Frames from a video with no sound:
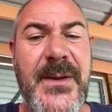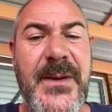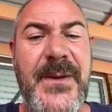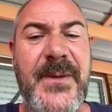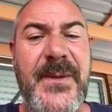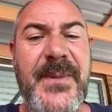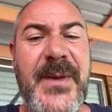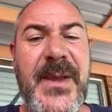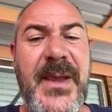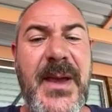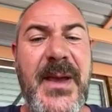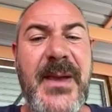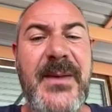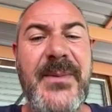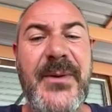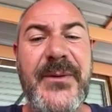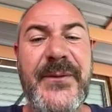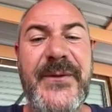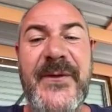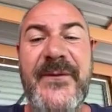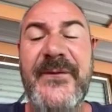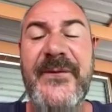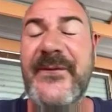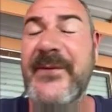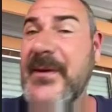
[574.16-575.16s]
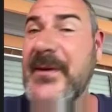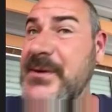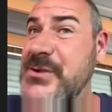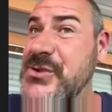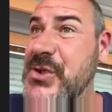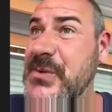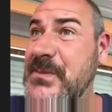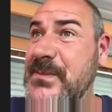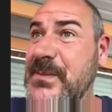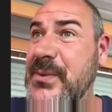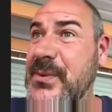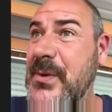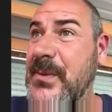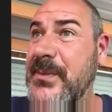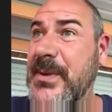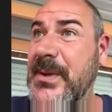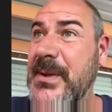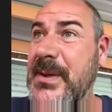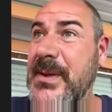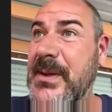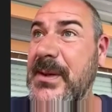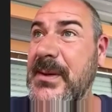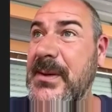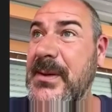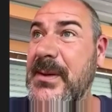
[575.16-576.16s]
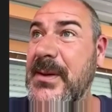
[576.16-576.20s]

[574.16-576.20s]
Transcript: to be able to function properly.